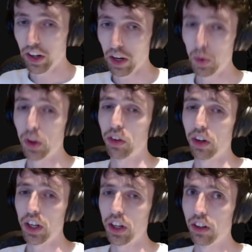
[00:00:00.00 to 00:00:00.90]

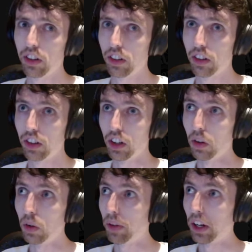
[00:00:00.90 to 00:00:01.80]
8.3, no,
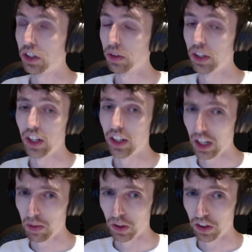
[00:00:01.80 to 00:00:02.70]
what patch are we in?
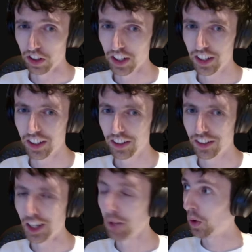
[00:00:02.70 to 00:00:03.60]
9.3,
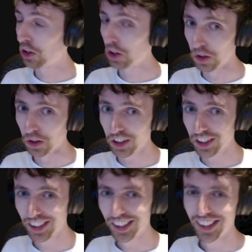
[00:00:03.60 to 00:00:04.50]
9.2.
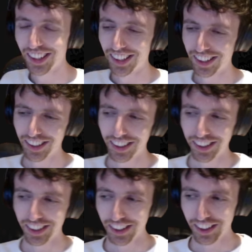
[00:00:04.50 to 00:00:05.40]

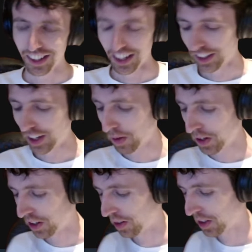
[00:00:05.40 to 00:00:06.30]
Yeah,
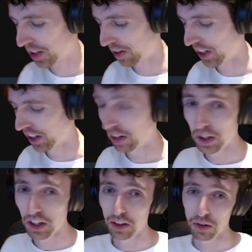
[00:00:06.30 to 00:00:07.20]
9.2 was coming out, and
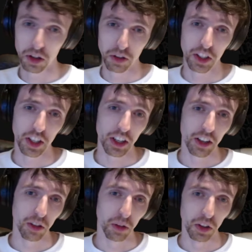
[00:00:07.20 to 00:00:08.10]
there was
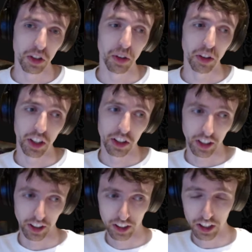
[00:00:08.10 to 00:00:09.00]
obviously rumors that we were getting
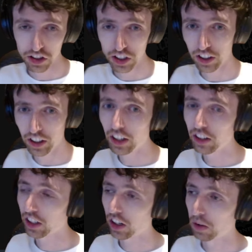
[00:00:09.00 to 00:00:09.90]
second legendary, and
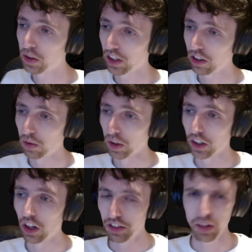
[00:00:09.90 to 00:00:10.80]
like, how was that going to
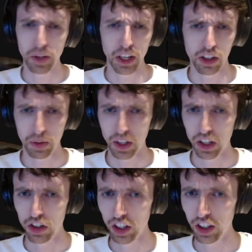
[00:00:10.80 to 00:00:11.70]
work? Obviously, we ended up
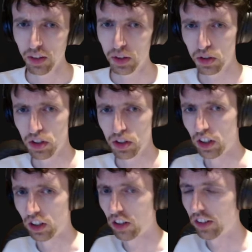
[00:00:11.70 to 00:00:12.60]
getting Unity, which was
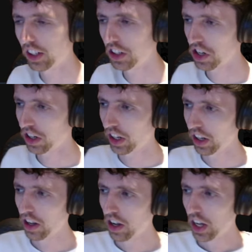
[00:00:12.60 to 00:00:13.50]
our Covenant legendary,
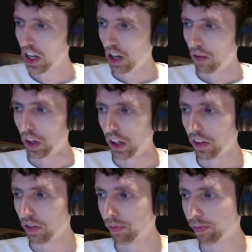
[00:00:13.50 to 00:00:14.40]
but